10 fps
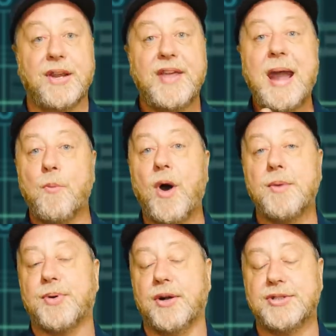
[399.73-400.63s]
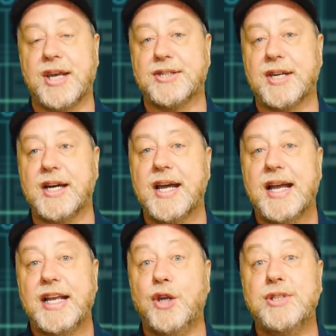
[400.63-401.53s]
Now the M1 processor
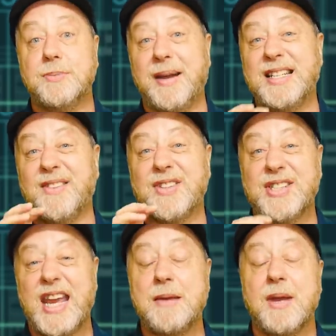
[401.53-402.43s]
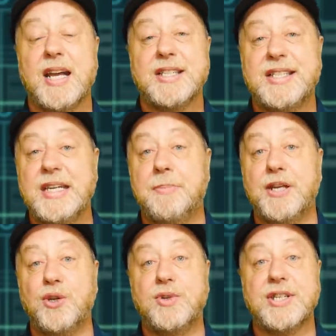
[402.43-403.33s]
uses basically the same
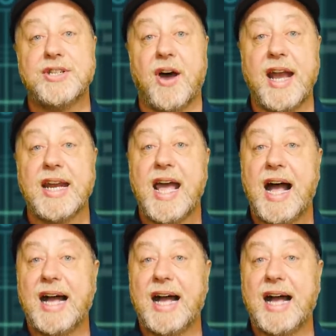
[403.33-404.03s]
CPU design